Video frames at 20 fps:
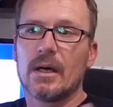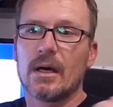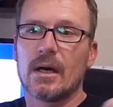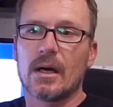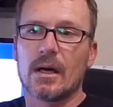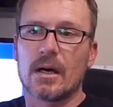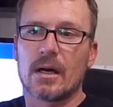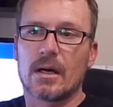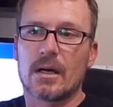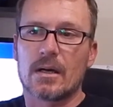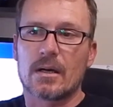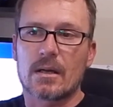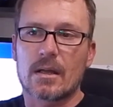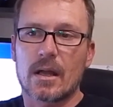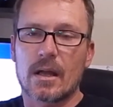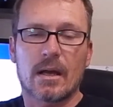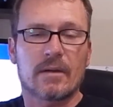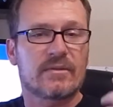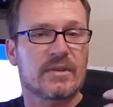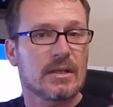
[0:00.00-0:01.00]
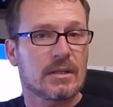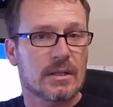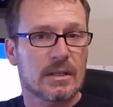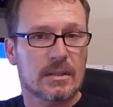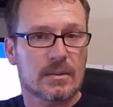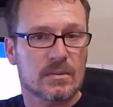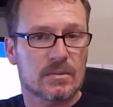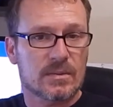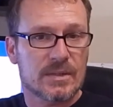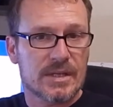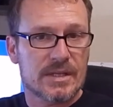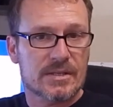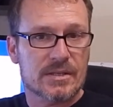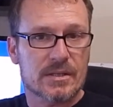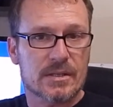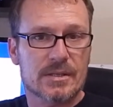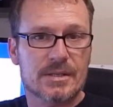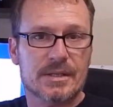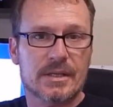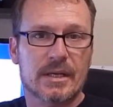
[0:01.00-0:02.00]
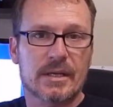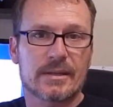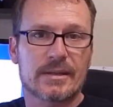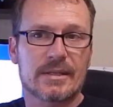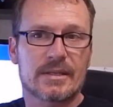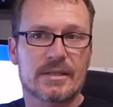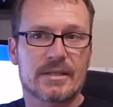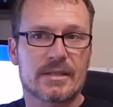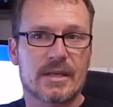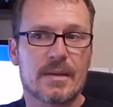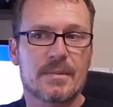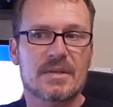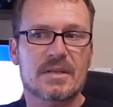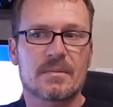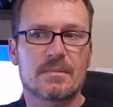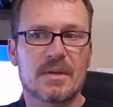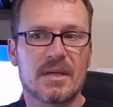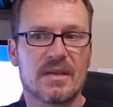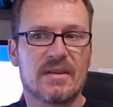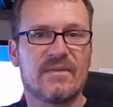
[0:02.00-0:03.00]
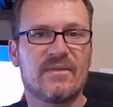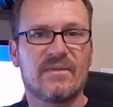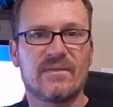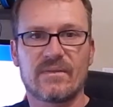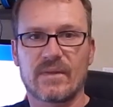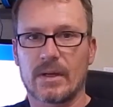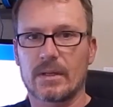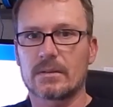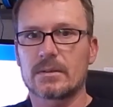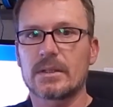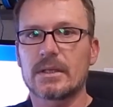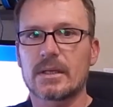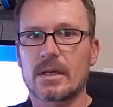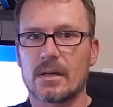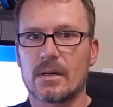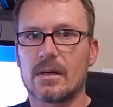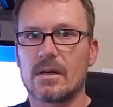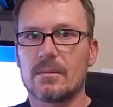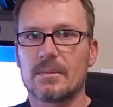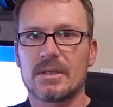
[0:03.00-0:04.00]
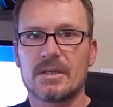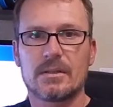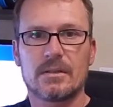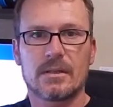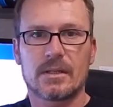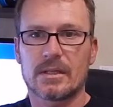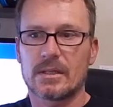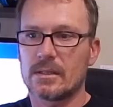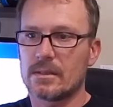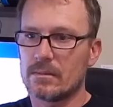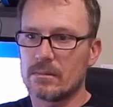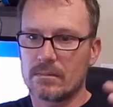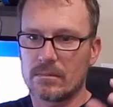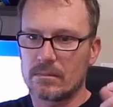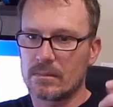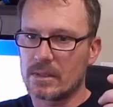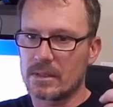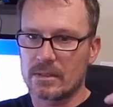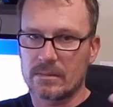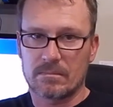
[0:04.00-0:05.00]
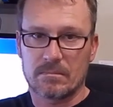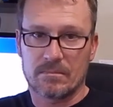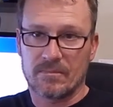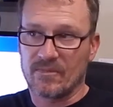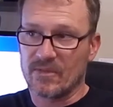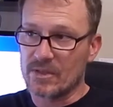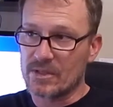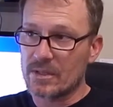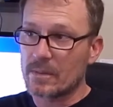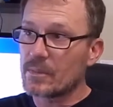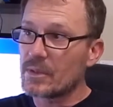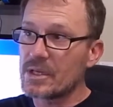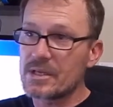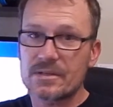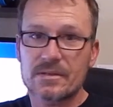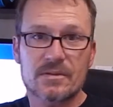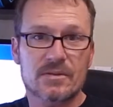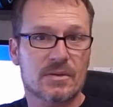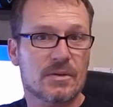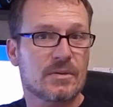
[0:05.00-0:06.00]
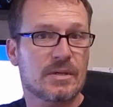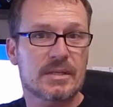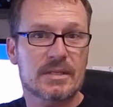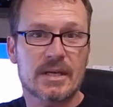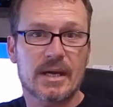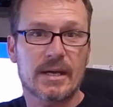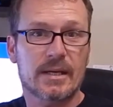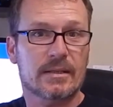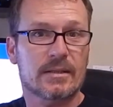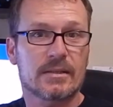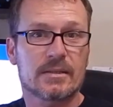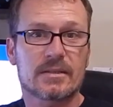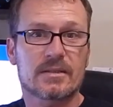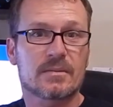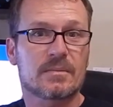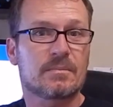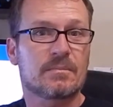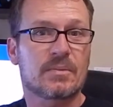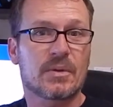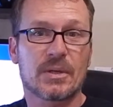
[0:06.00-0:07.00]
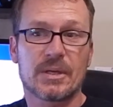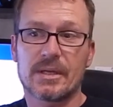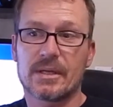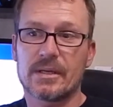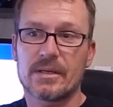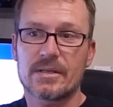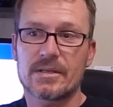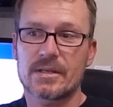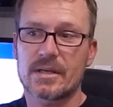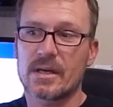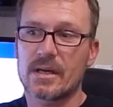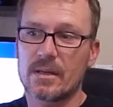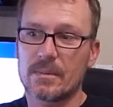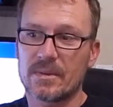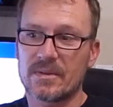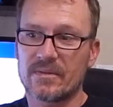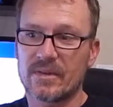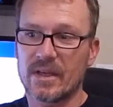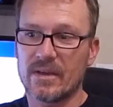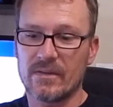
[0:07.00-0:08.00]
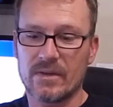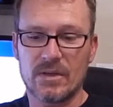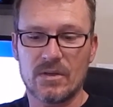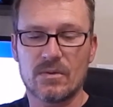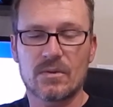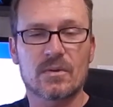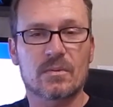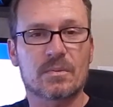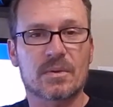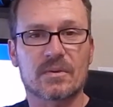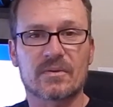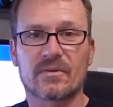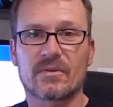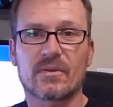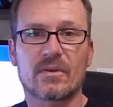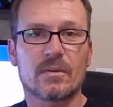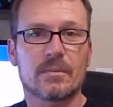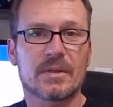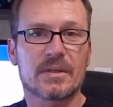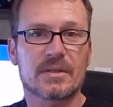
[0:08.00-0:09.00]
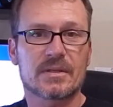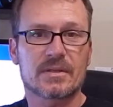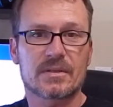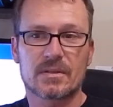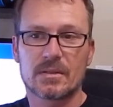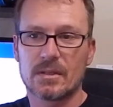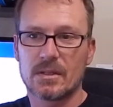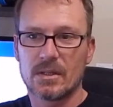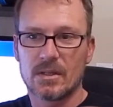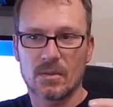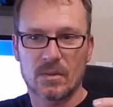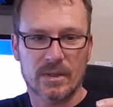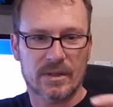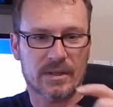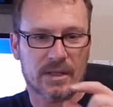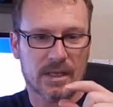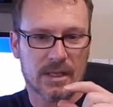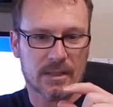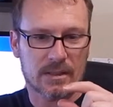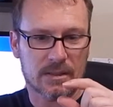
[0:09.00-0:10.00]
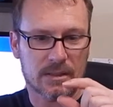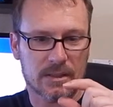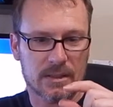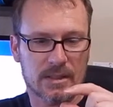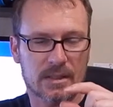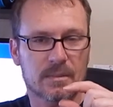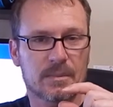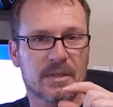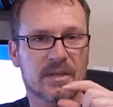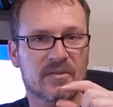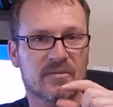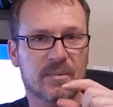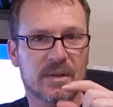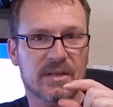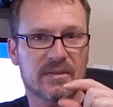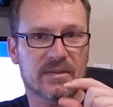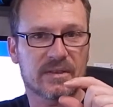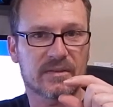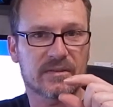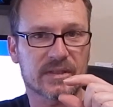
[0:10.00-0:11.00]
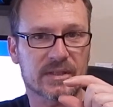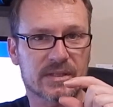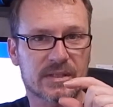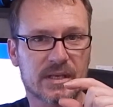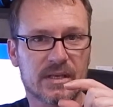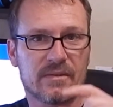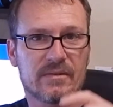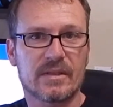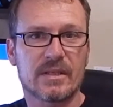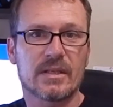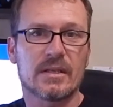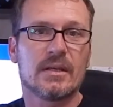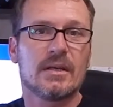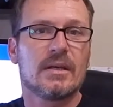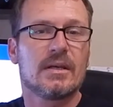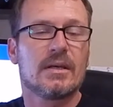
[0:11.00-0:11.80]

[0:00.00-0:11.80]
I've done a little research, and this seems to be fairly common, that for some reason Zotac does a pretty good job of giving you the performance with that little bit of buffer for safety.